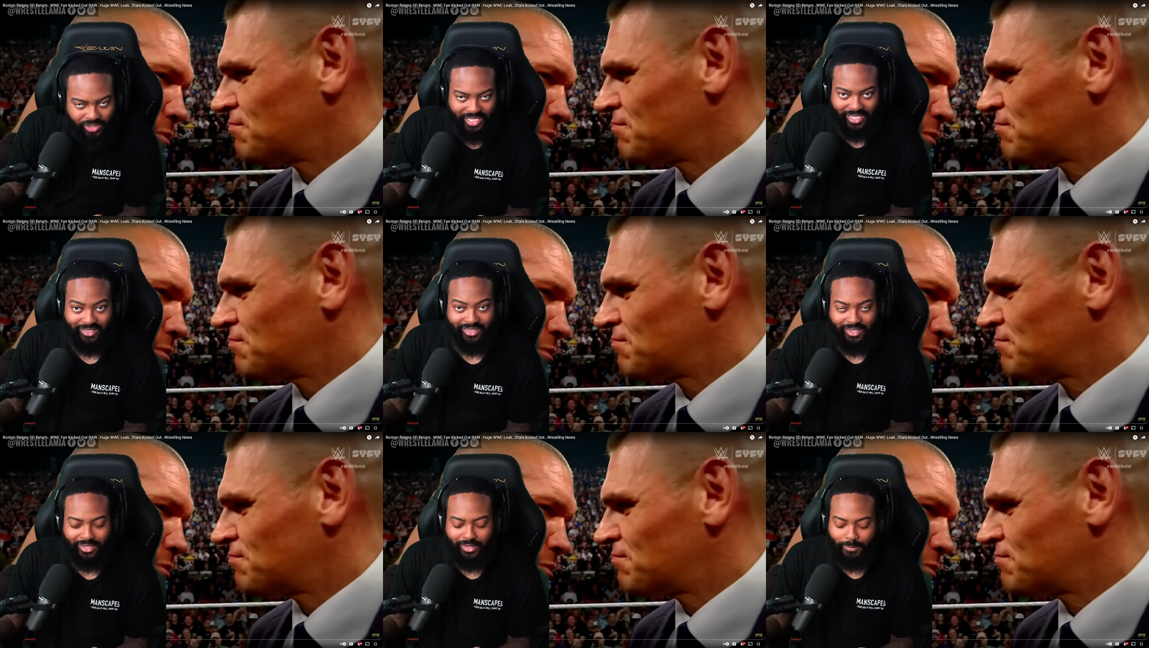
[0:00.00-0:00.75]
Speaker 1: it.
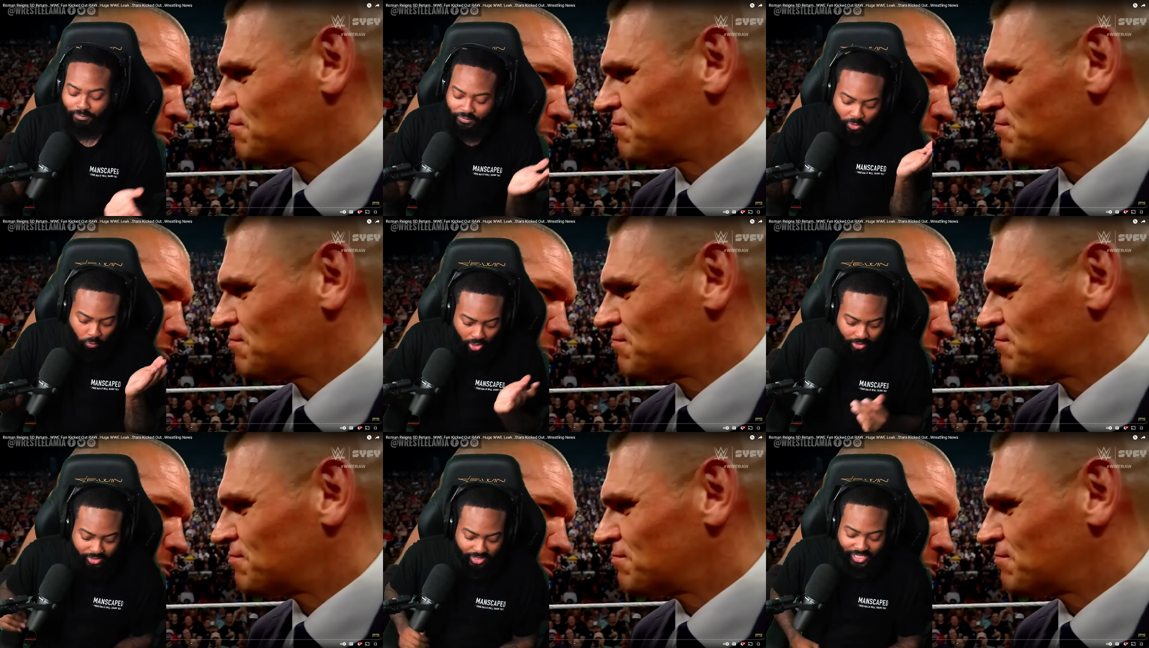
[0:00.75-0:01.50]
It
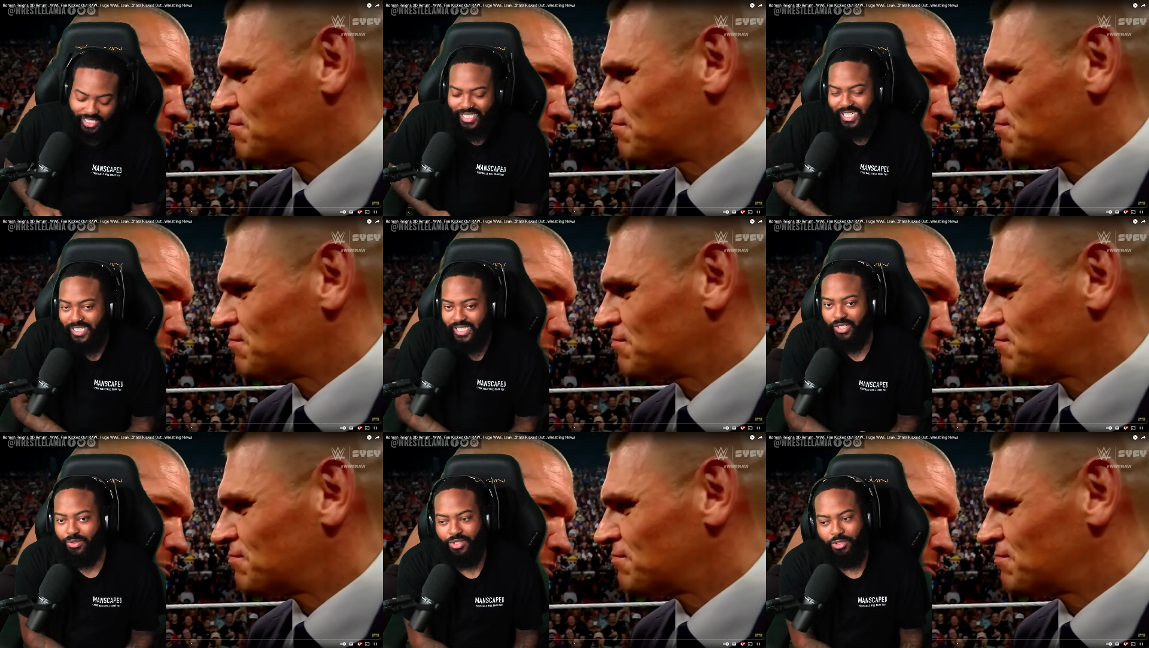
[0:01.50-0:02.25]
works. He doesn't have to do
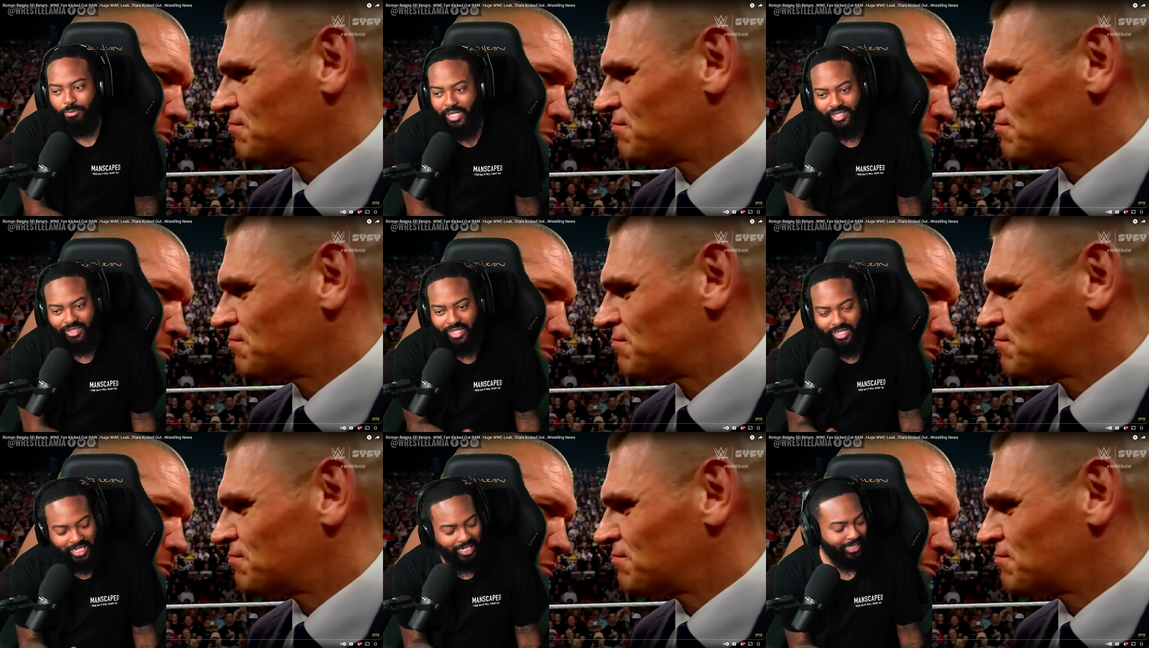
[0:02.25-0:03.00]
too much.
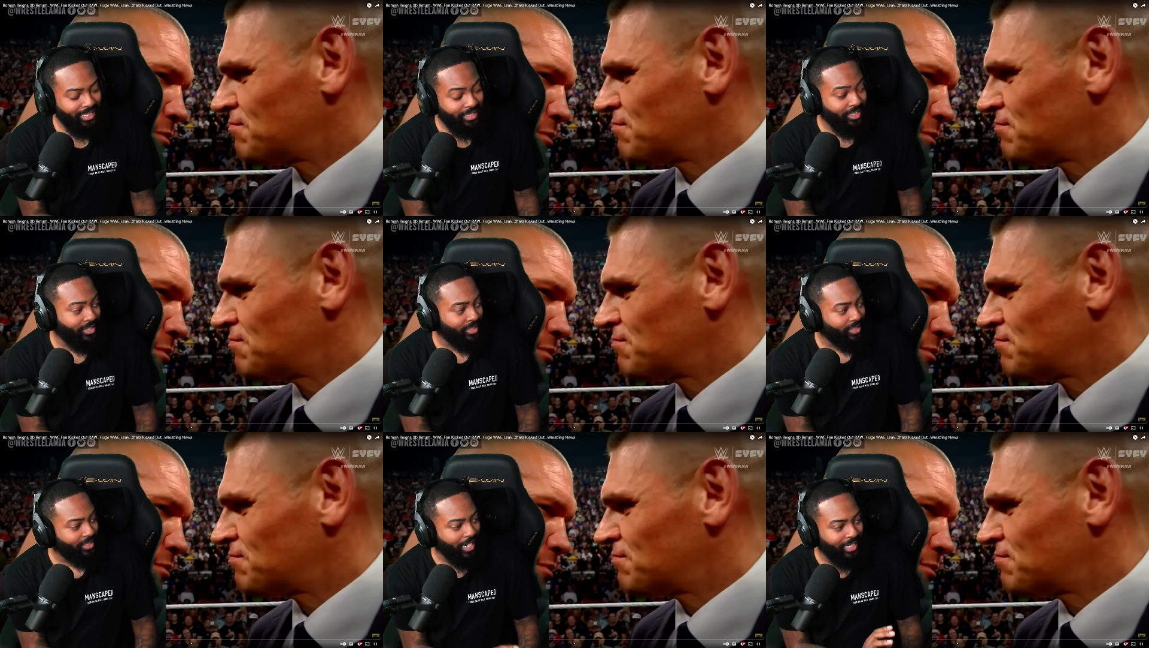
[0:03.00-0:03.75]
I think his
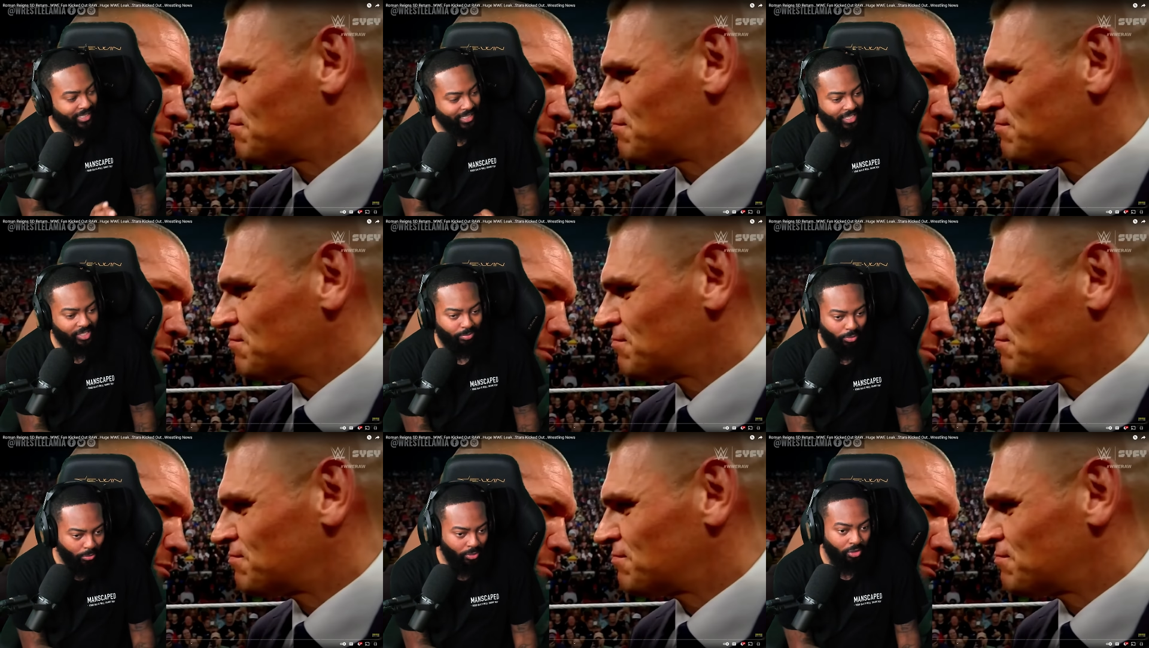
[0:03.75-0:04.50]

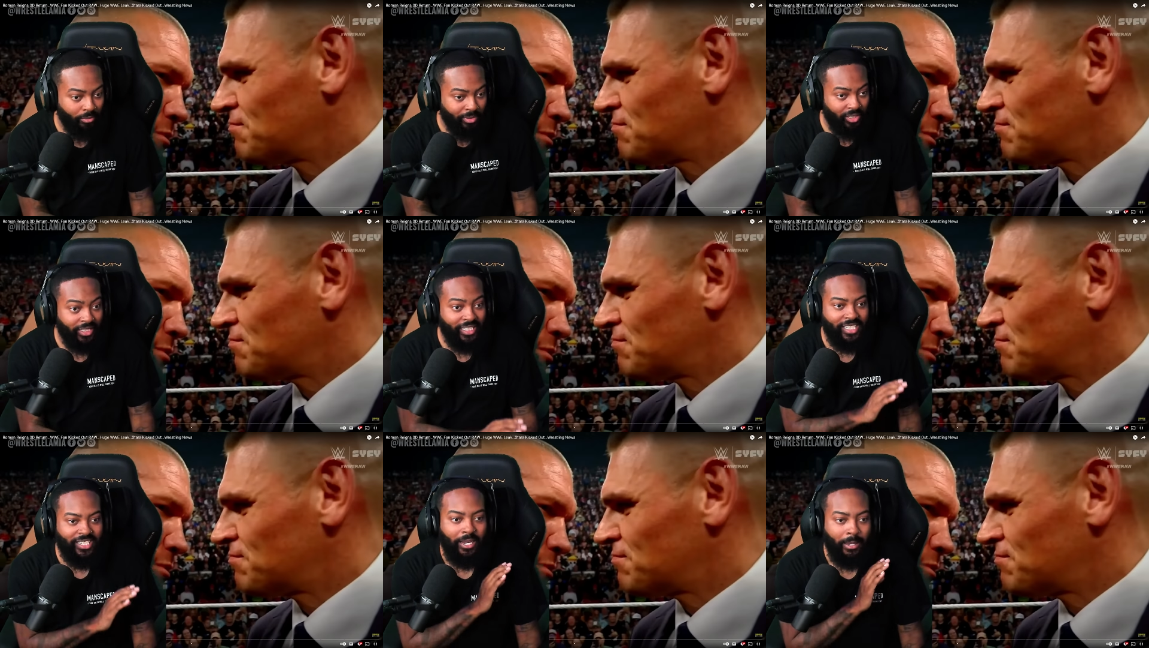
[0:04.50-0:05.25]
promo abilities
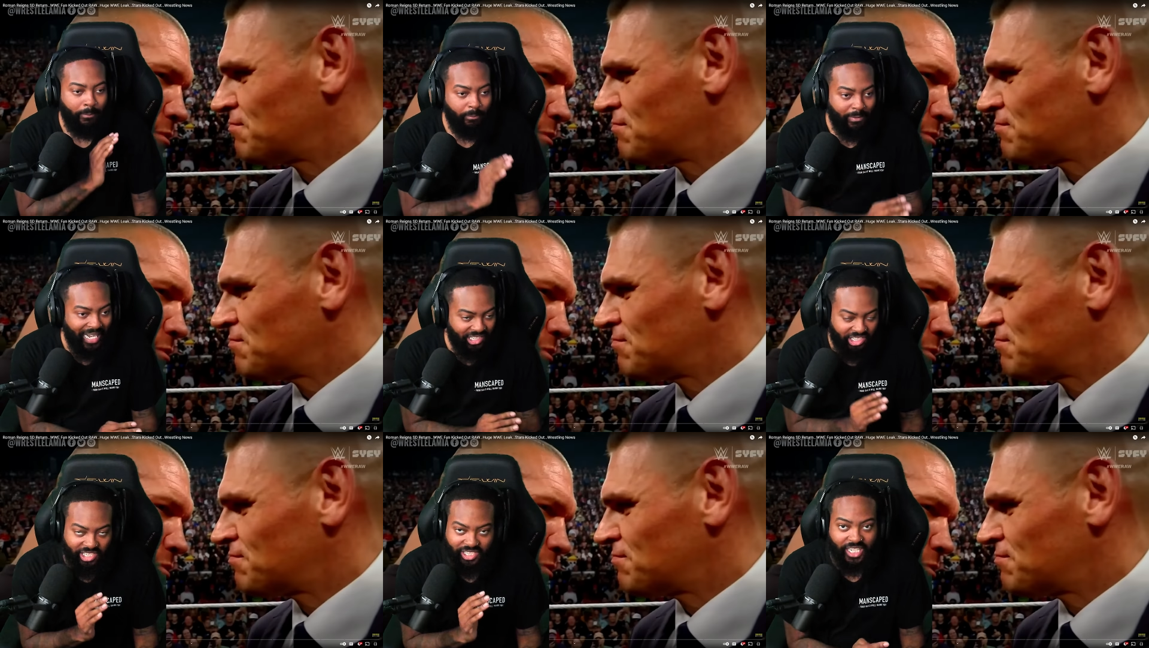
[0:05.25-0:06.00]
match
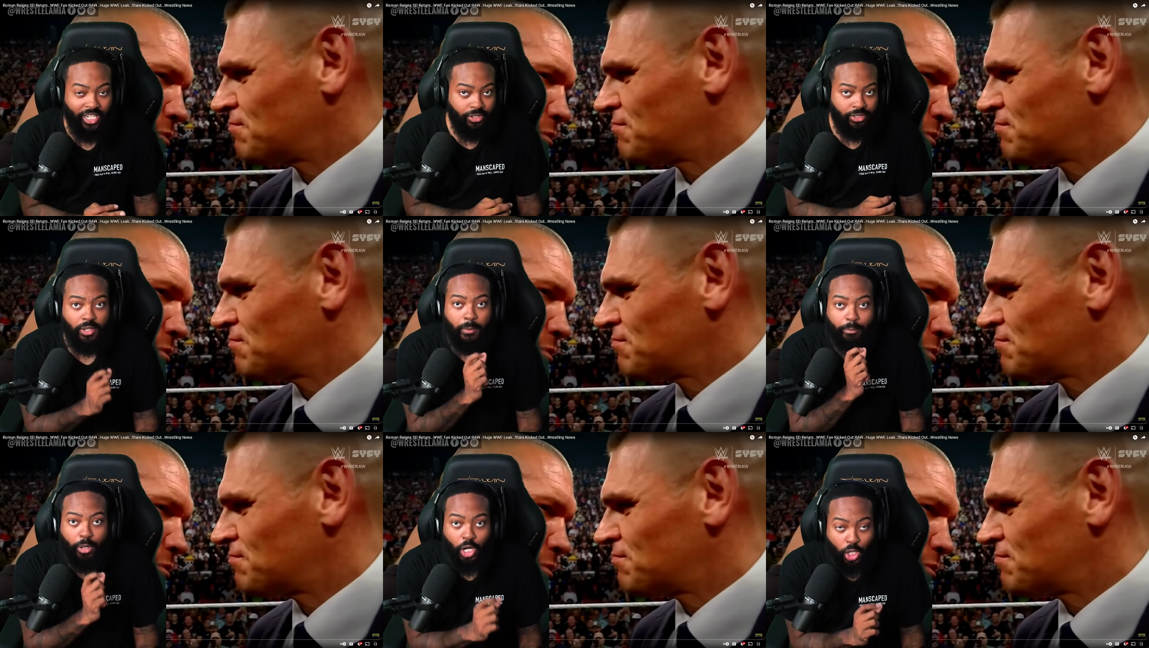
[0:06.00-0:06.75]
his character
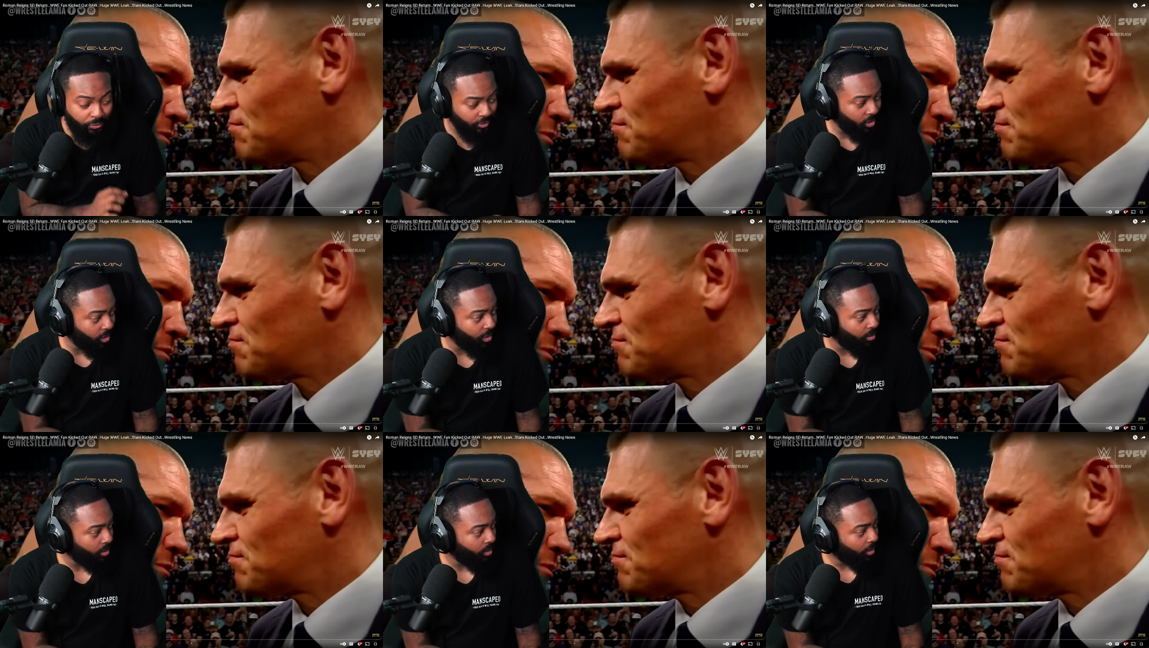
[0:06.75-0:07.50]
perfectly.
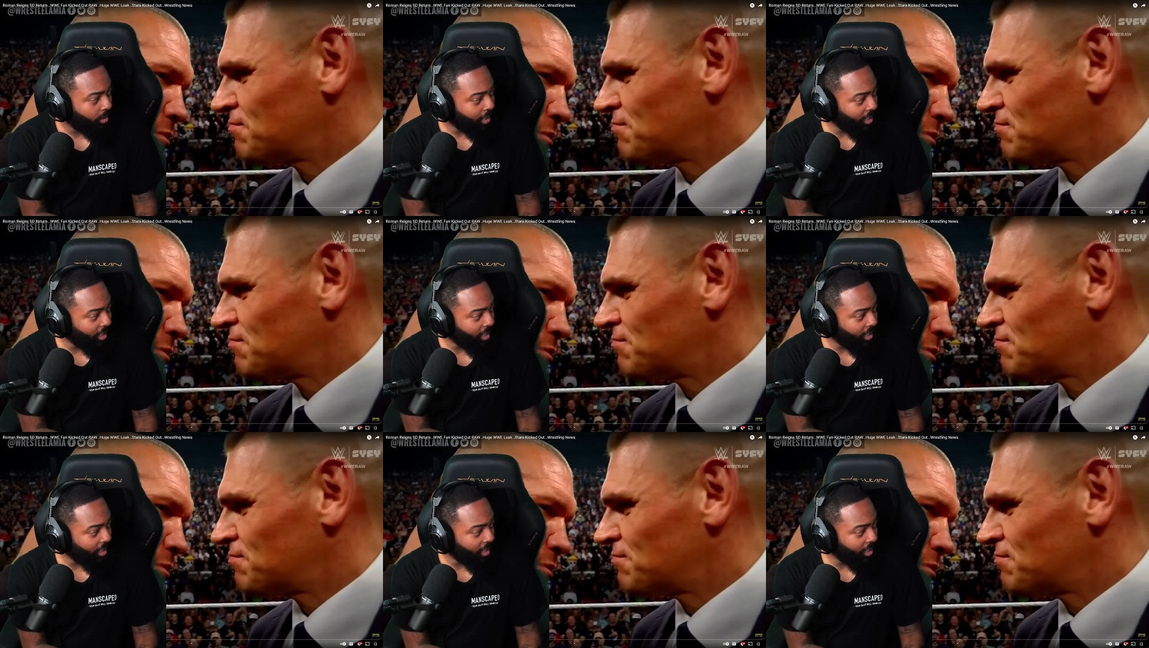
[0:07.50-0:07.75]
And